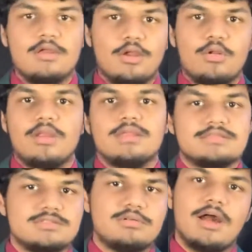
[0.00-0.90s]
Great,
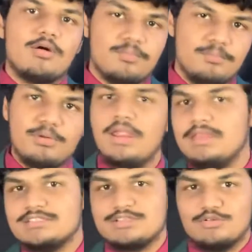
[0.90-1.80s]
so now
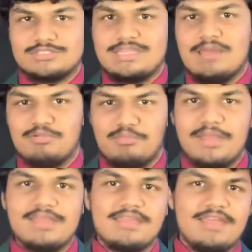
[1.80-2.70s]
Brady chose Tampa
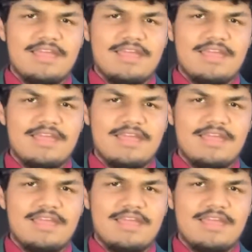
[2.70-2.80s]
Bay